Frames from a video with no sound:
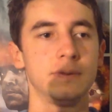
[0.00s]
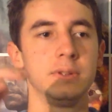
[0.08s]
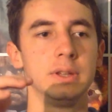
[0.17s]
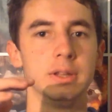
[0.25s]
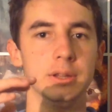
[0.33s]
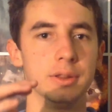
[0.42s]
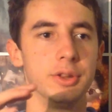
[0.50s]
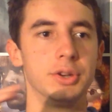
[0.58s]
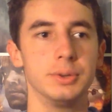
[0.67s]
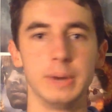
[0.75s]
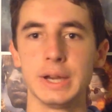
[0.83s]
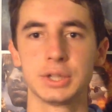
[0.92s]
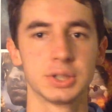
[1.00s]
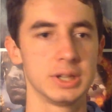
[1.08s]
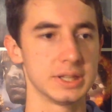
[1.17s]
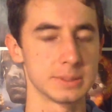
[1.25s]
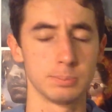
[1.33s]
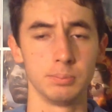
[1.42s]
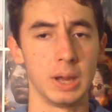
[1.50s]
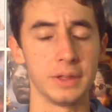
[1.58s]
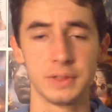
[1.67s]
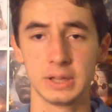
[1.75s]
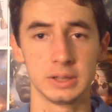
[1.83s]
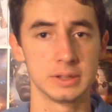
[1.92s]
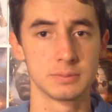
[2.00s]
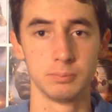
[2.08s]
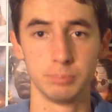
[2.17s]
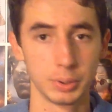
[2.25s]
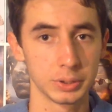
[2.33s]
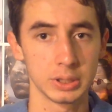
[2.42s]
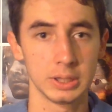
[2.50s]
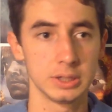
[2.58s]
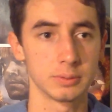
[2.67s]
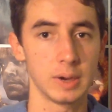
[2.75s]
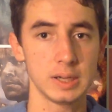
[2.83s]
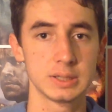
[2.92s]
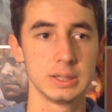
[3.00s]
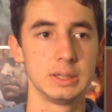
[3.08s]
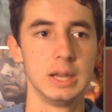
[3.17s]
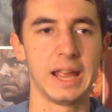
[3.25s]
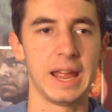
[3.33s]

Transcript: for the direction, I think it's brilliantly directed,